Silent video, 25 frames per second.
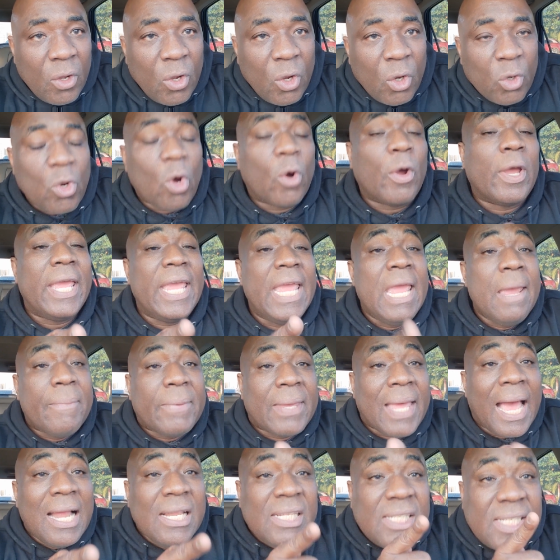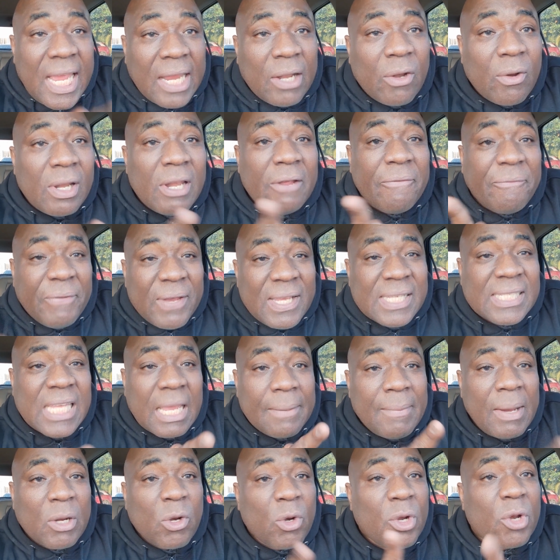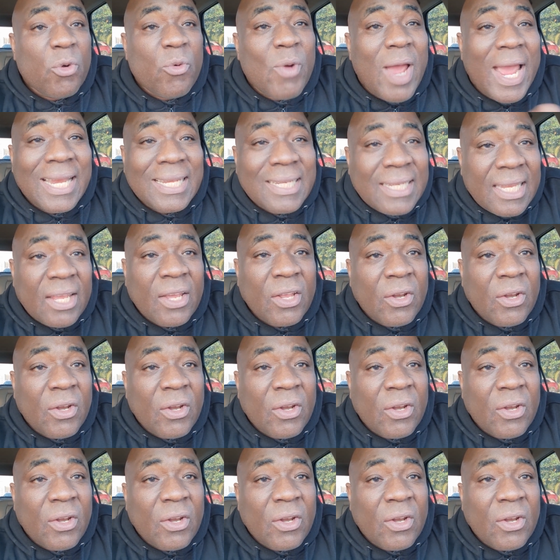No, him can genuinely feel say him I do the right thing,